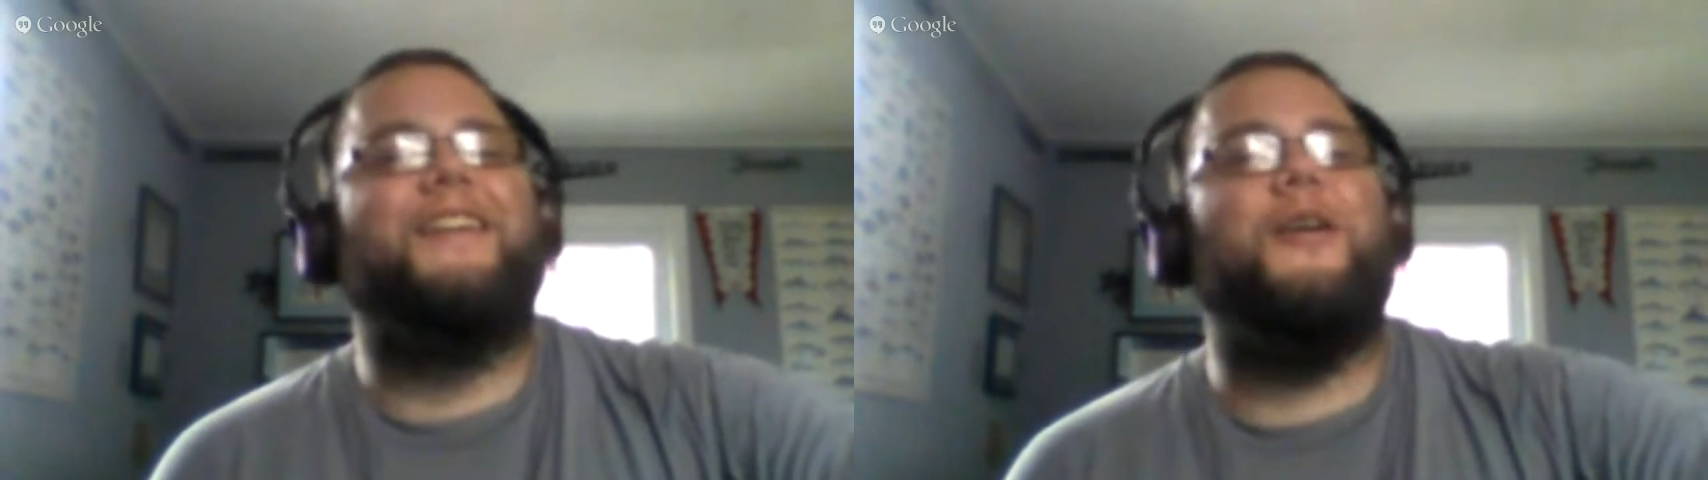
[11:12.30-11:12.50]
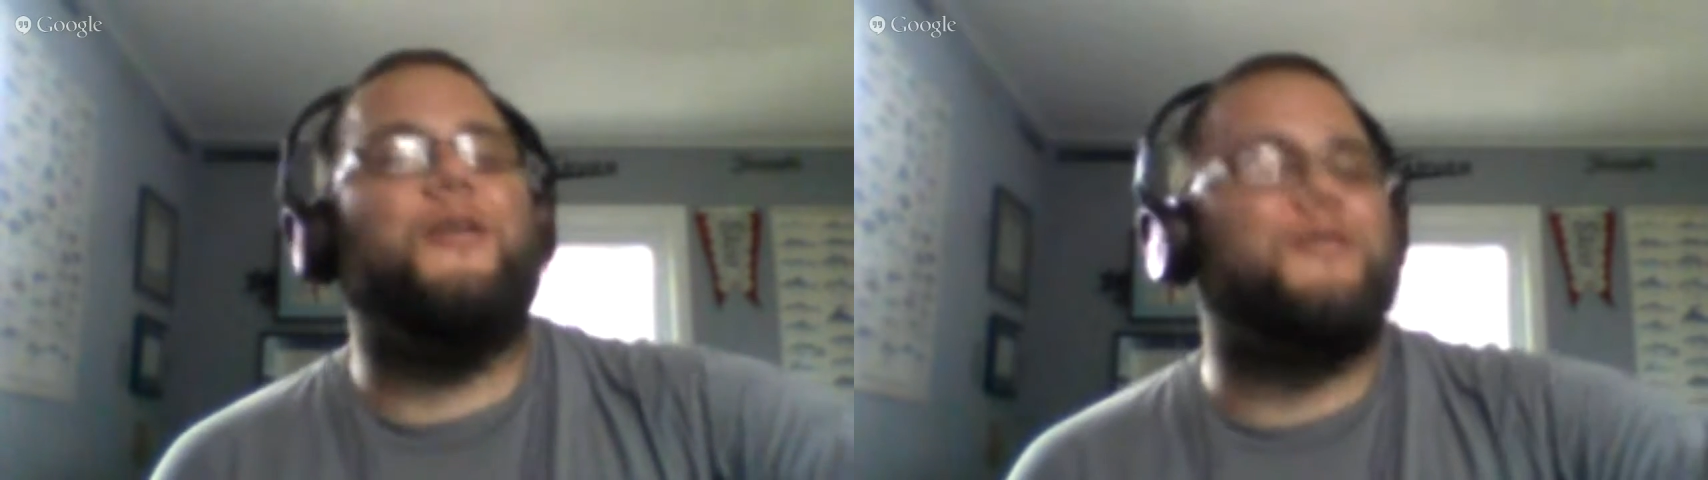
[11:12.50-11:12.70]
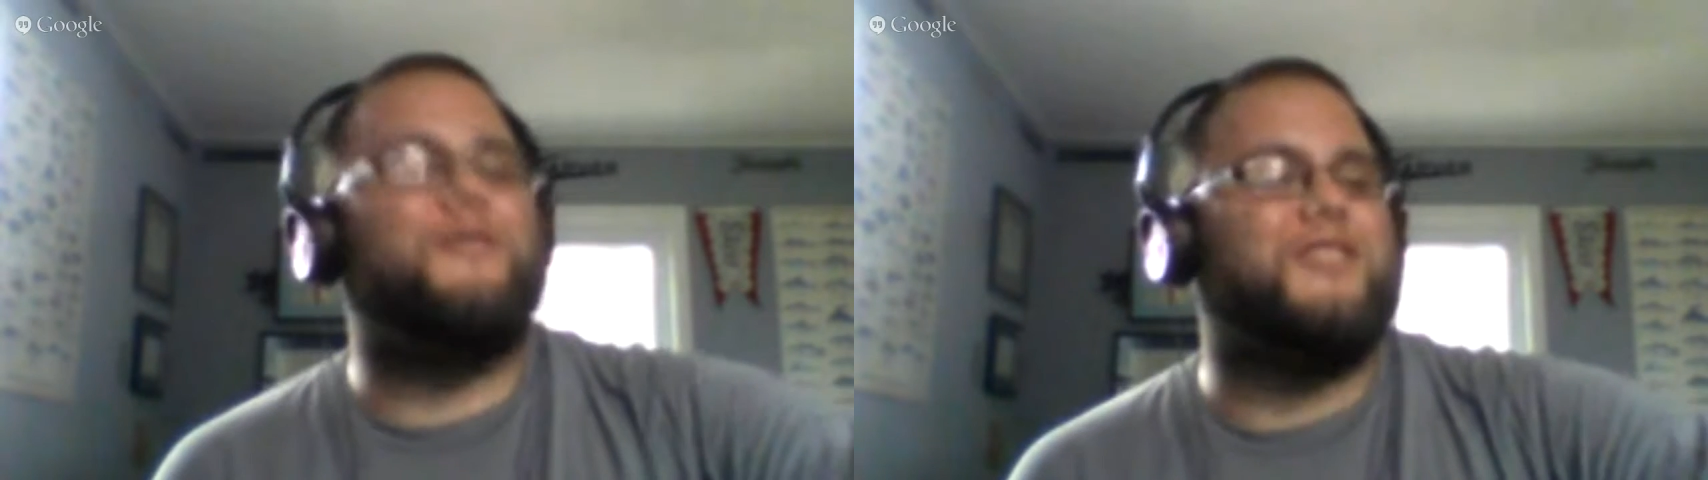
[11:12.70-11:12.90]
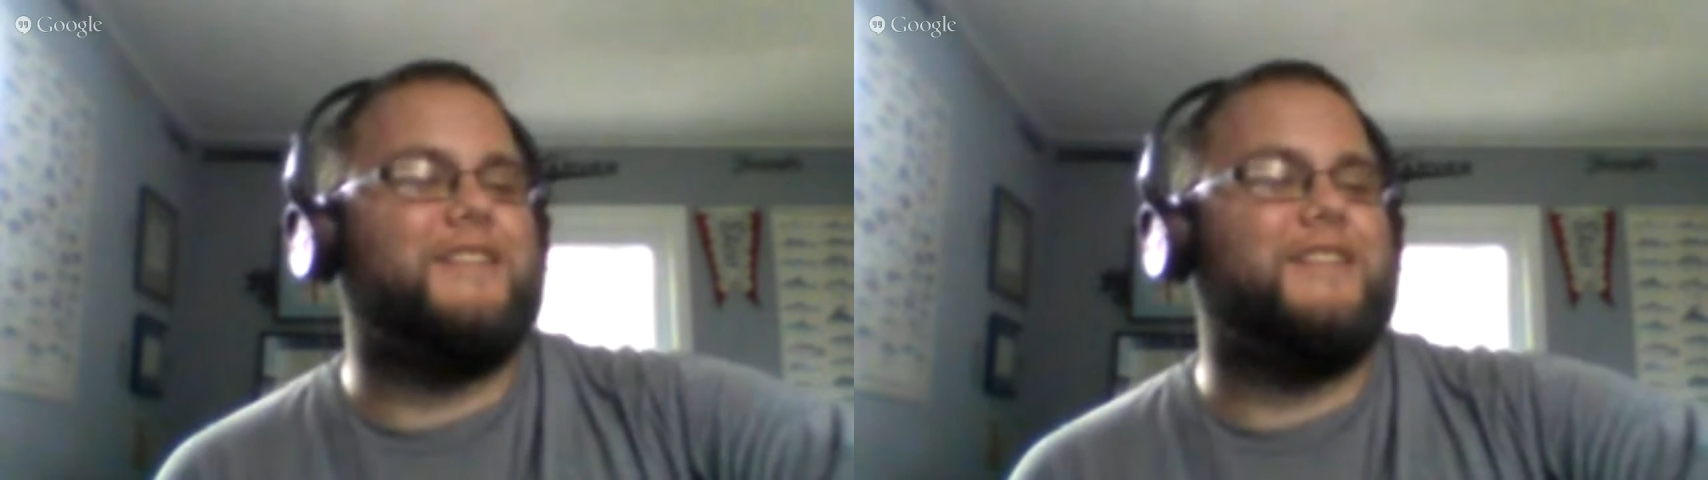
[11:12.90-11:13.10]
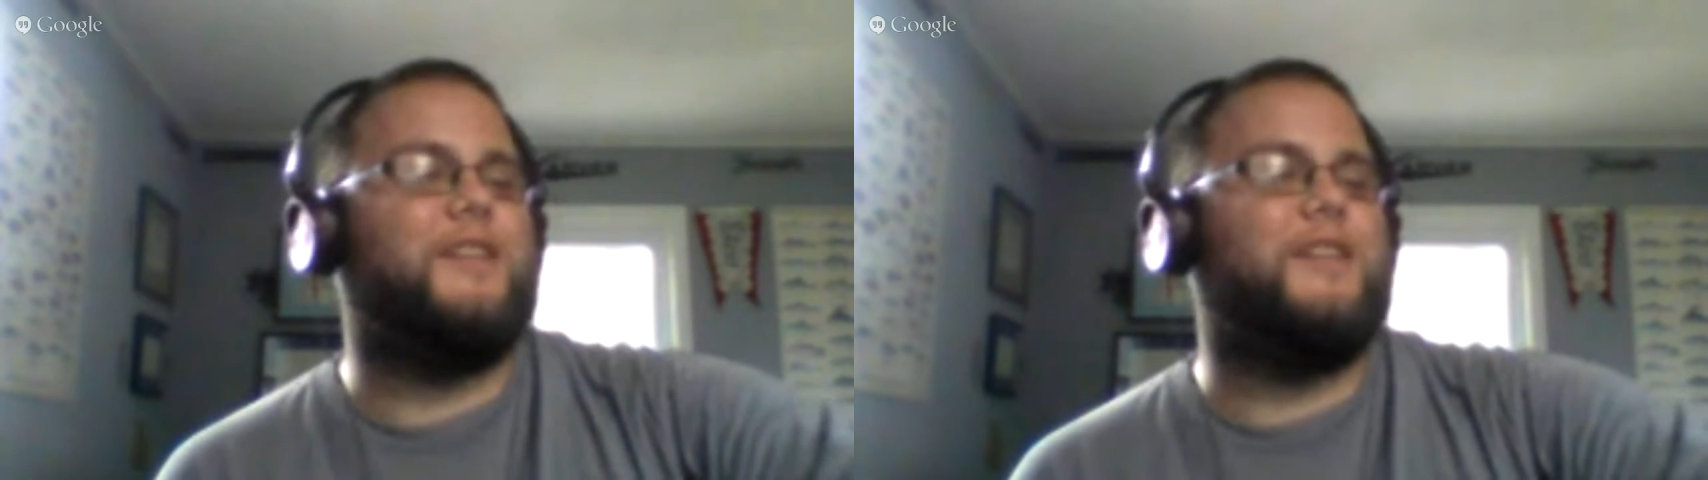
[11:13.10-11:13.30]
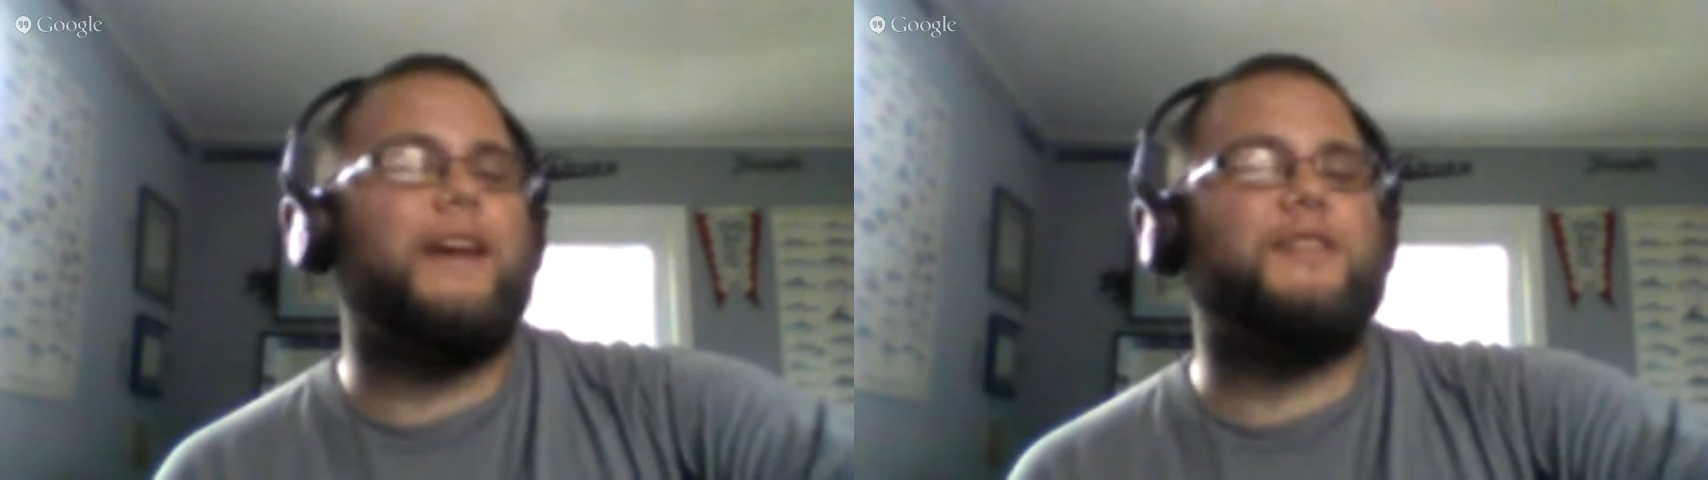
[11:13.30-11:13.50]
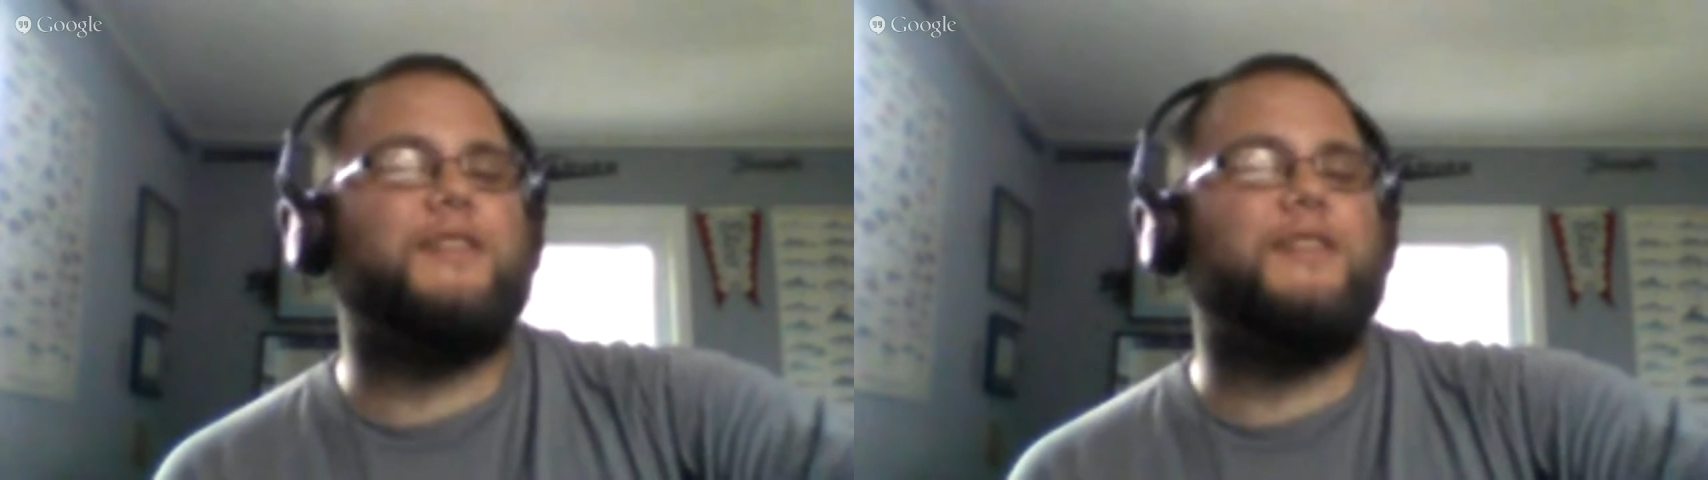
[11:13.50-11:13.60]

Oh, Jesus. Okay,